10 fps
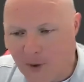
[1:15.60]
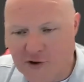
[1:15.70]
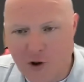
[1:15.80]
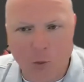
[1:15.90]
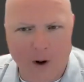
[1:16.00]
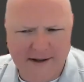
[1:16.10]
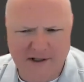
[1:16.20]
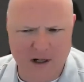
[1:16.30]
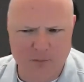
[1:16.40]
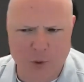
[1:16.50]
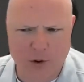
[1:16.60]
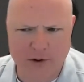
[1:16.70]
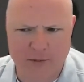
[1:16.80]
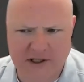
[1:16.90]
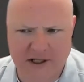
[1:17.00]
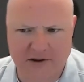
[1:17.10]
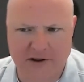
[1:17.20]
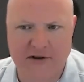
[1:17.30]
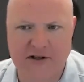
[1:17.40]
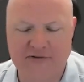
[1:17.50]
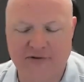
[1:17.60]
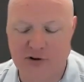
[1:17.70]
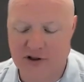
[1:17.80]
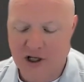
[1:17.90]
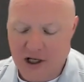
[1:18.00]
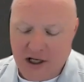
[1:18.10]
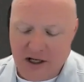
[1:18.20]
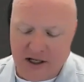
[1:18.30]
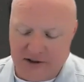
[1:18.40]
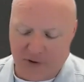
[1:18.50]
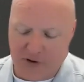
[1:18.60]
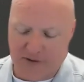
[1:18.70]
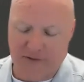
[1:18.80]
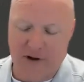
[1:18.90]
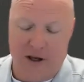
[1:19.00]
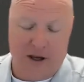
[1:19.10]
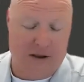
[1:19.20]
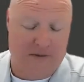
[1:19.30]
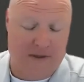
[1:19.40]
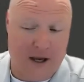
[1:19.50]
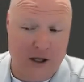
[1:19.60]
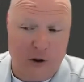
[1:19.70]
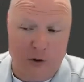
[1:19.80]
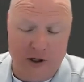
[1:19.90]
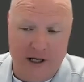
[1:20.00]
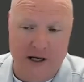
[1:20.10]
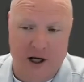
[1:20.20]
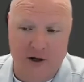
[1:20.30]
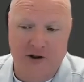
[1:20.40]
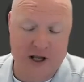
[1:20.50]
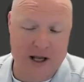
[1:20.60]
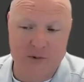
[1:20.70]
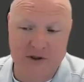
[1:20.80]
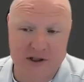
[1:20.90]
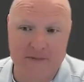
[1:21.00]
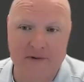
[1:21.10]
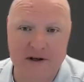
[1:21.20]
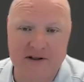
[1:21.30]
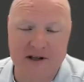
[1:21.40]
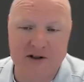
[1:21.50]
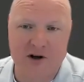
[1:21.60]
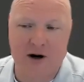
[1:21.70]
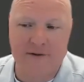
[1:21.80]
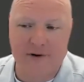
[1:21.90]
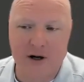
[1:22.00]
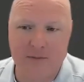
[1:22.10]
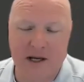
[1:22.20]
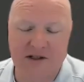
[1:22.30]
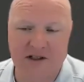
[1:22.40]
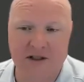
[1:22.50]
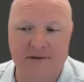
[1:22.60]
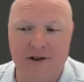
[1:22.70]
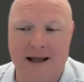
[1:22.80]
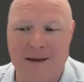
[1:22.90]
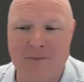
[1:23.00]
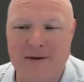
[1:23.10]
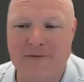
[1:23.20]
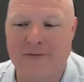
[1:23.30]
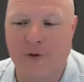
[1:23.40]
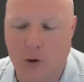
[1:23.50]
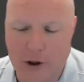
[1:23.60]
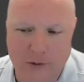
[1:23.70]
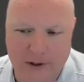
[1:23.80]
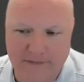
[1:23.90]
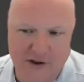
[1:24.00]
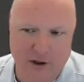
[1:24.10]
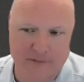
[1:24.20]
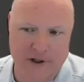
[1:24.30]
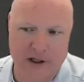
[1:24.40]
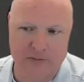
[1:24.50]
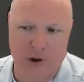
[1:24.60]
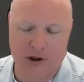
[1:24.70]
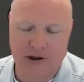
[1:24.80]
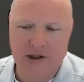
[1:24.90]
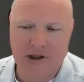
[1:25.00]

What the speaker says: So why is it important that we take a look at this first? Is first that you need to understand what some of these things are at a very basic level before you even start reading the book.